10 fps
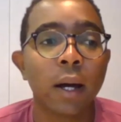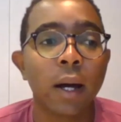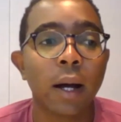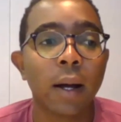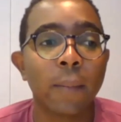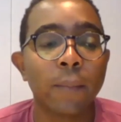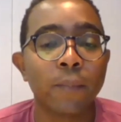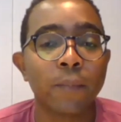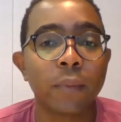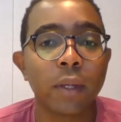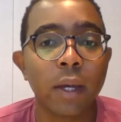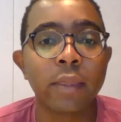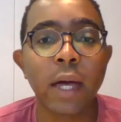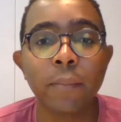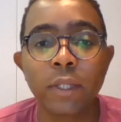And
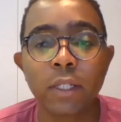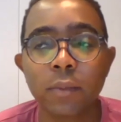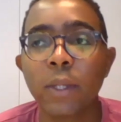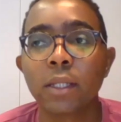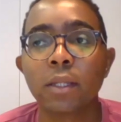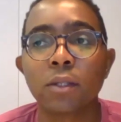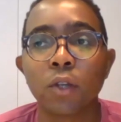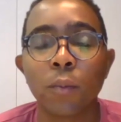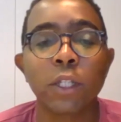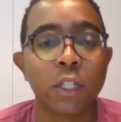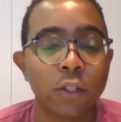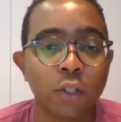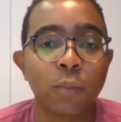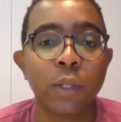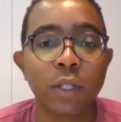that just makes it so much
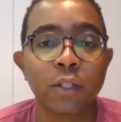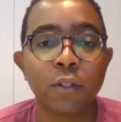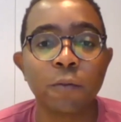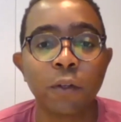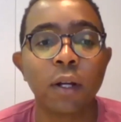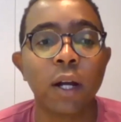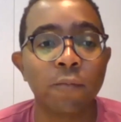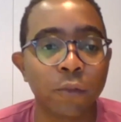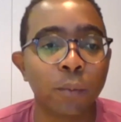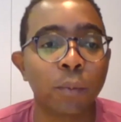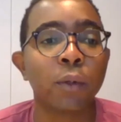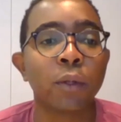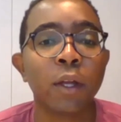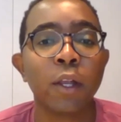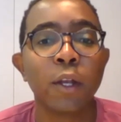easier because you feel comfortable
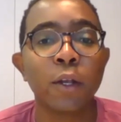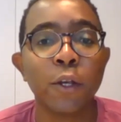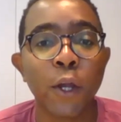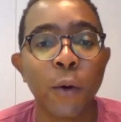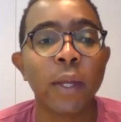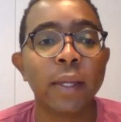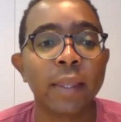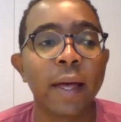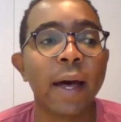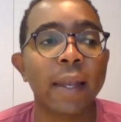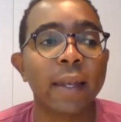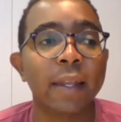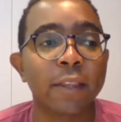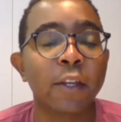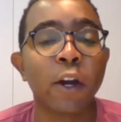knowing that
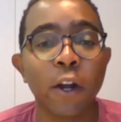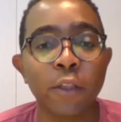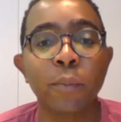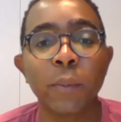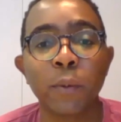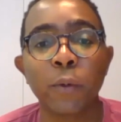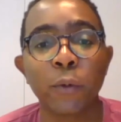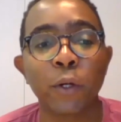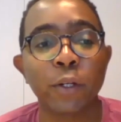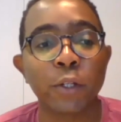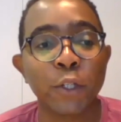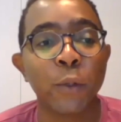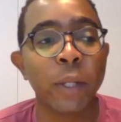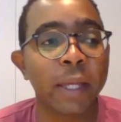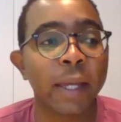they are the people who are
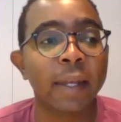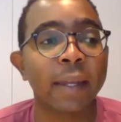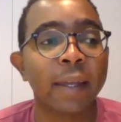doing it.